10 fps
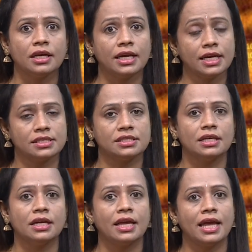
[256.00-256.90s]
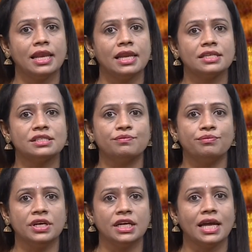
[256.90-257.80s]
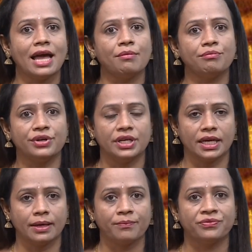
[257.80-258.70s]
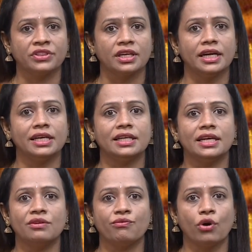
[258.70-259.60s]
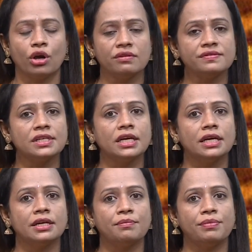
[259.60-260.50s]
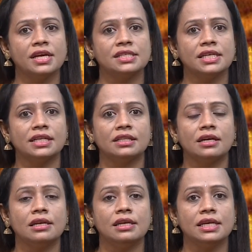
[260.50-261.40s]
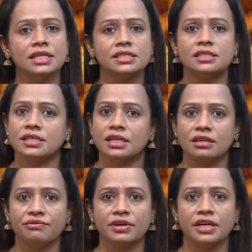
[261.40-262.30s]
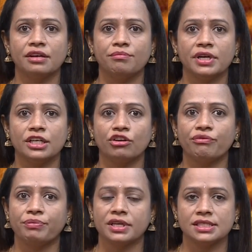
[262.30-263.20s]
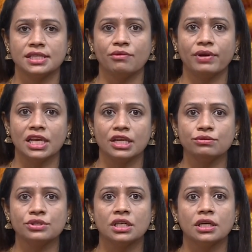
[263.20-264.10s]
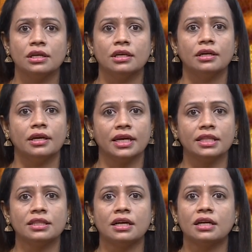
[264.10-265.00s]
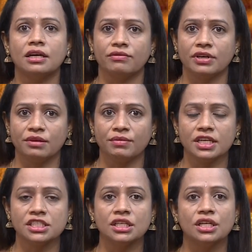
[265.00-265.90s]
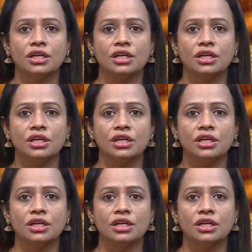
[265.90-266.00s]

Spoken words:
is LSB embedding. It involves replacing the least significant bit of pixel values in the cover image